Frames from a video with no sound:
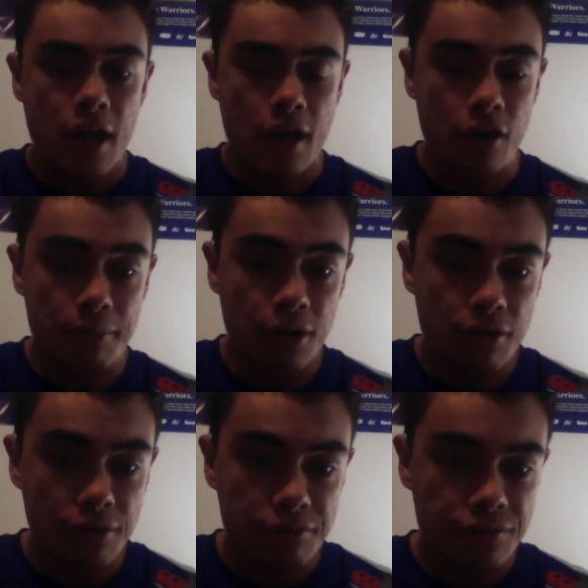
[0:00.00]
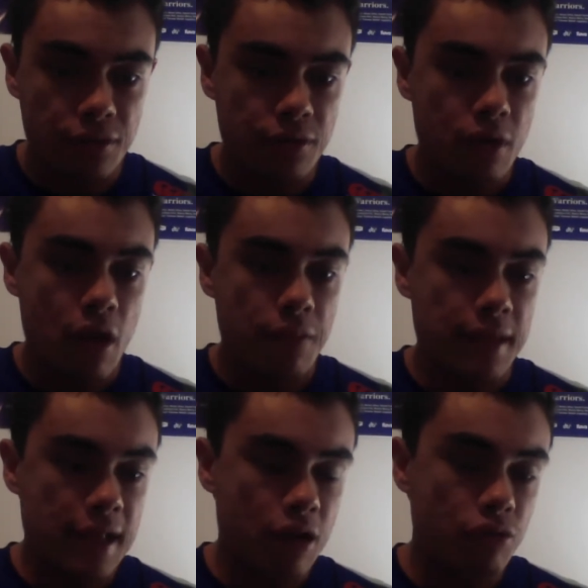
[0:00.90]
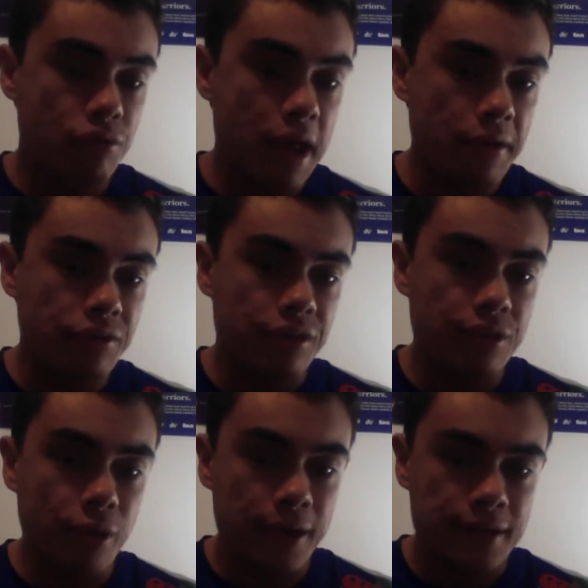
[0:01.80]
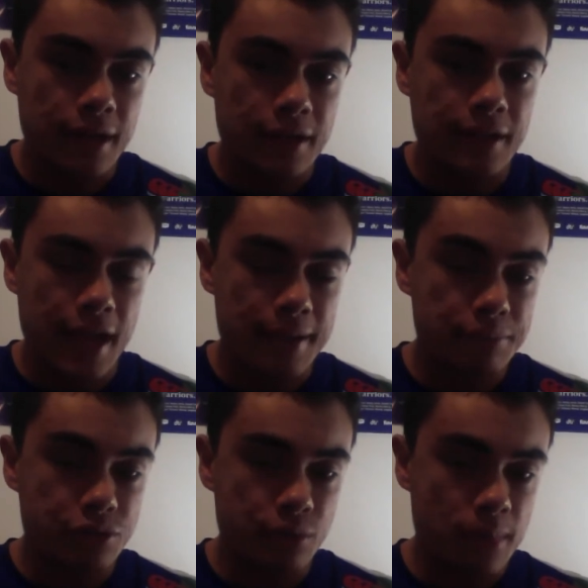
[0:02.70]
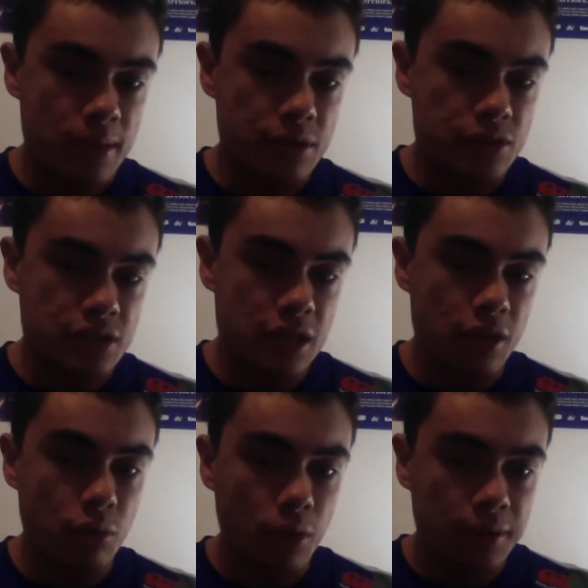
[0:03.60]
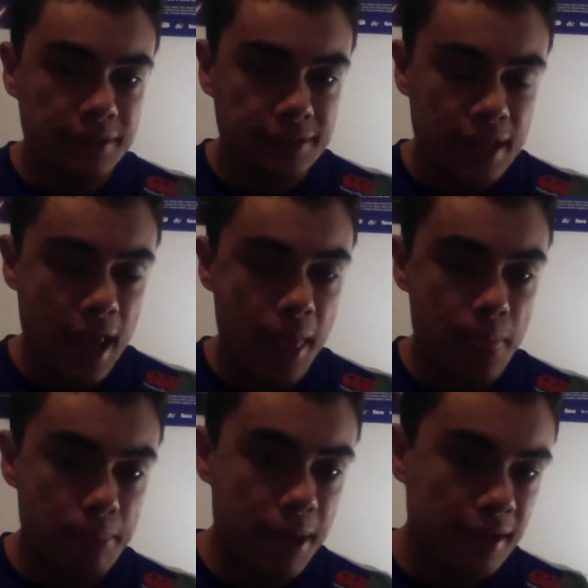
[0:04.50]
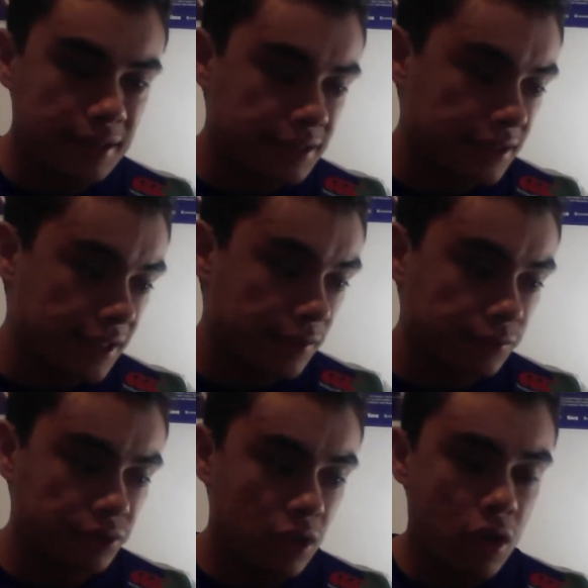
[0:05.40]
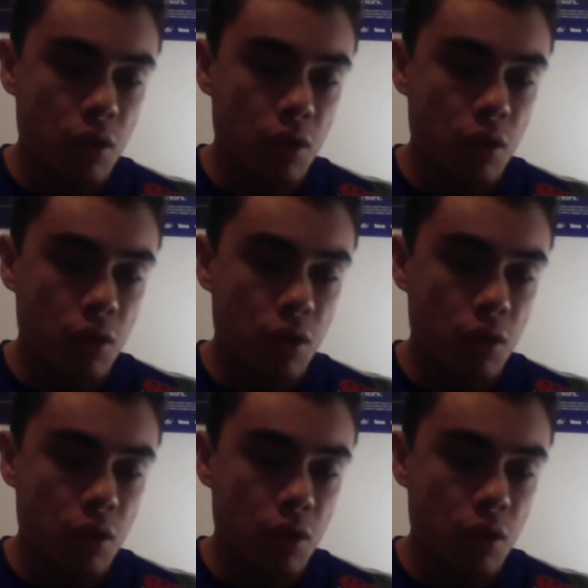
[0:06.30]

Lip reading: and I'm going to review the round 9 game between the New Zealand Warriors and the Manly Sea Eagles,